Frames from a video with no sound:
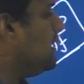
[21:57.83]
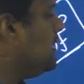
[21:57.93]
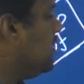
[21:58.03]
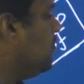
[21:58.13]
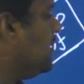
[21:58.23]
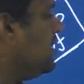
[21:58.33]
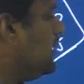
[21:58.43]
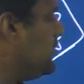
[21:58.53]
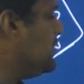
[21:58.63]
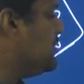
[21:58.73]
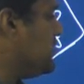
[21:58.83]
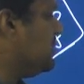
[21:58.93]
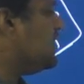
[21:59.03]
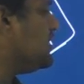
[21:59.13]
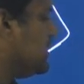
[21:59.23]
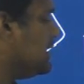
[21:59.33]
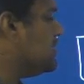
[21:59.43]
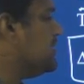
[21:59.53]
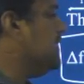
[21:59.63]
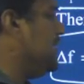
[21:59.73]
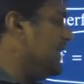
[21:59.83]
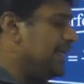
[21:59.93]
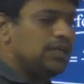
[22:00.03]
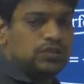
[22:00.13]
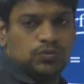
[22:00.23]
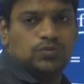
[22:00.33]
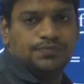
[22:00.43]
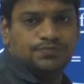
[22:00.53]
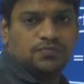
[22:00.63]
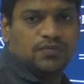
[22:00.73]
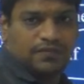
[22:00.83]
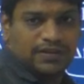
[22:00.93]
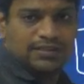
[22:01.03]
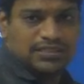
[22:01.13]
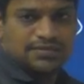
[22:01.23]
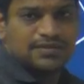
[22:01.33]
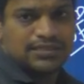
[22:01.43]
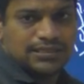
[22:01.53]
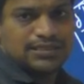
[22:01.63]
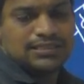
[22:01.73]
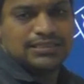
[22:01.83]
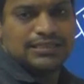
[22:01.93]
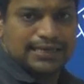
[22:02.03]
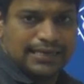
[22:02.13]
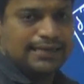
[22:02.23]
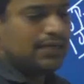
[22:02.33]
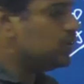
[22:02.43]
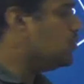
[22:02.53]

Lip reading: that when there is disturbance occurs in area 2, when the disturbance occurs in area